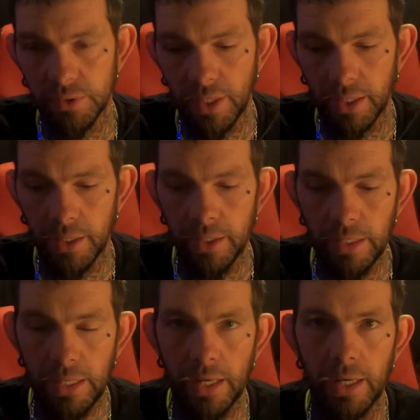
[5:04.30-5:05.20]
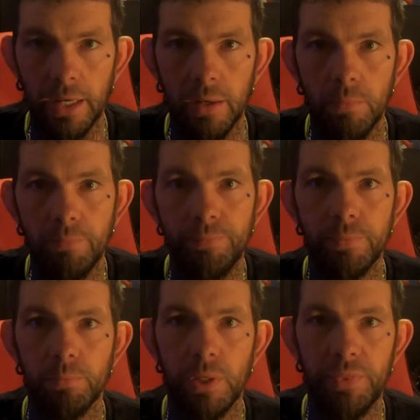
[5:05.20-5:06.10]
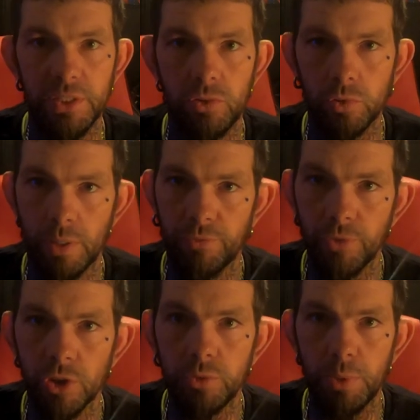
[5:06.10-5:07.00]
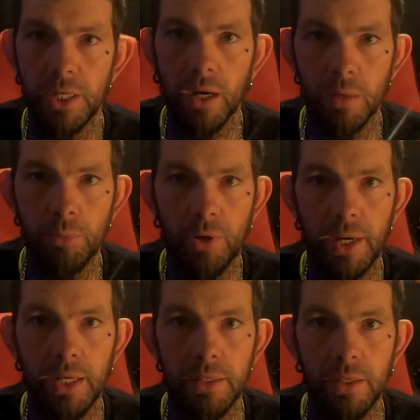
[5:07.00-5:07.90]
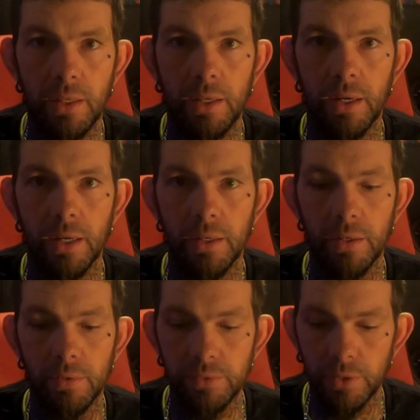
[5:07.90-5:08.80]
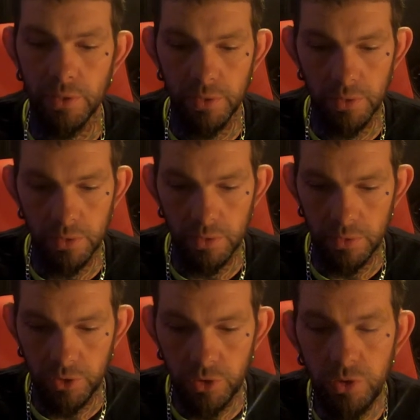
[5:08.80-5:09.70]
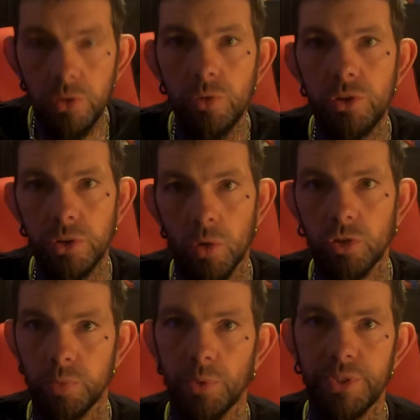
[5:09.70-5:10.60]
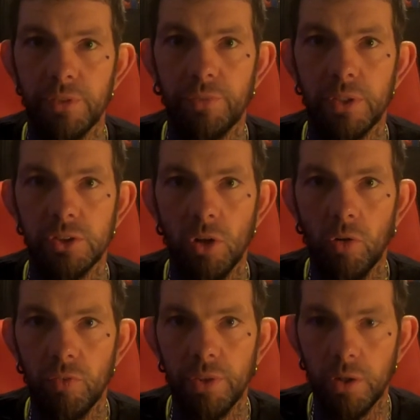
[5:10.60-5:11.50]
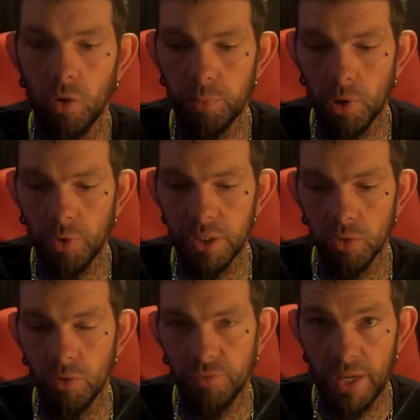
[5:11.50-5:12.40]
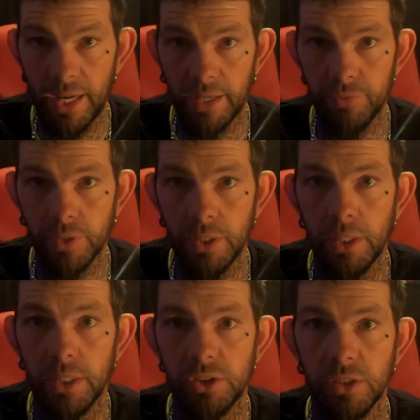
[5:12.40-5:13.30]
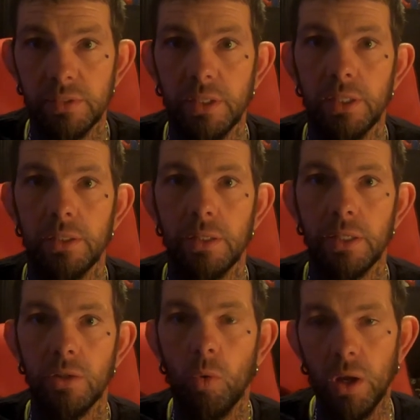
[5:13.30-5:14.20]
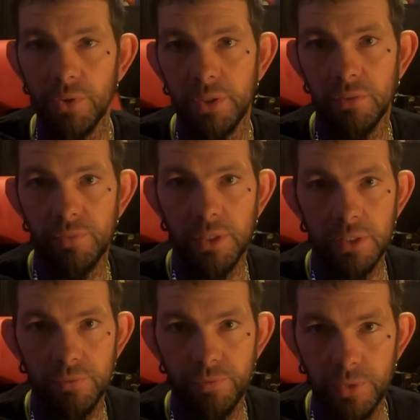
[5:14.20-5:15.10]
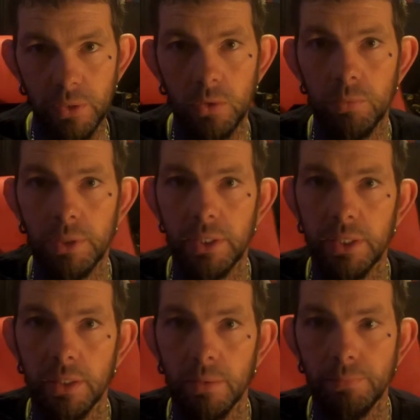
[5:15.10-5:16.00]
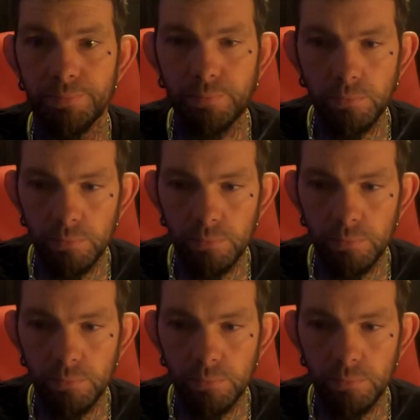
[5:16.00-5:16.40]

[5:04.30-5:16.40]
per second. But this was my first big upgrade. The huge noticeable difference over the GoPro Hero 5, just in quality of film and